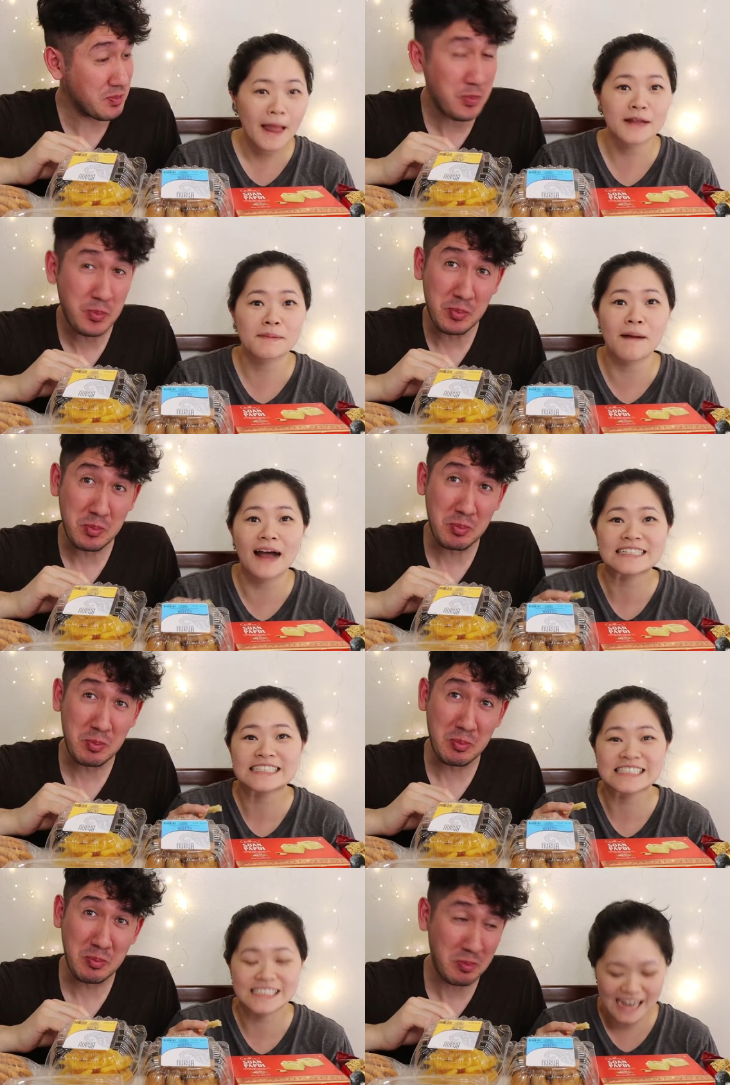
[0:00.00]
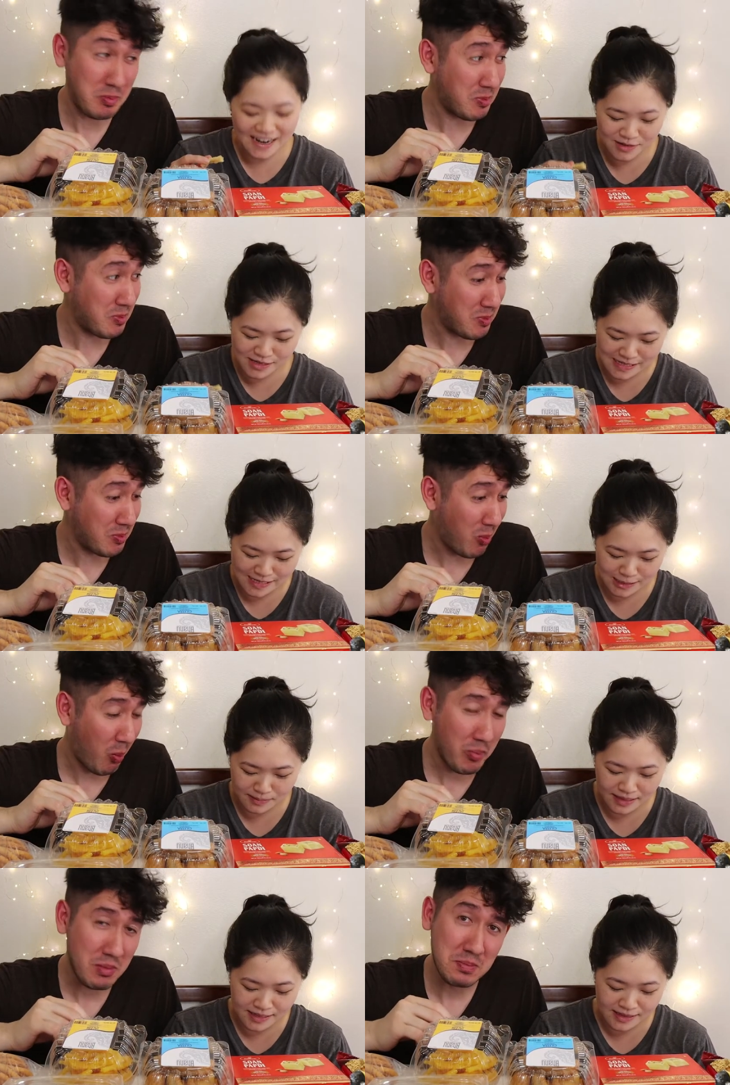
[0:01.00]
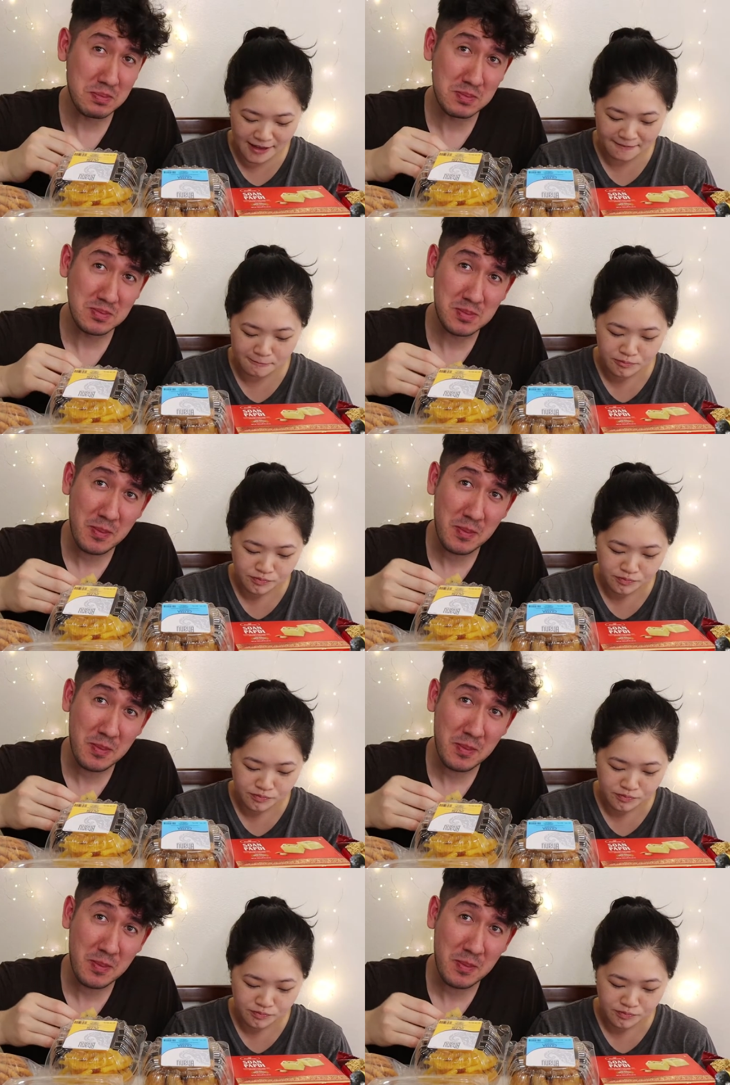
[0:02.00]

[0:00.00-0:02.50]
Speaker 1: That's spicy. I wasn't expecting that.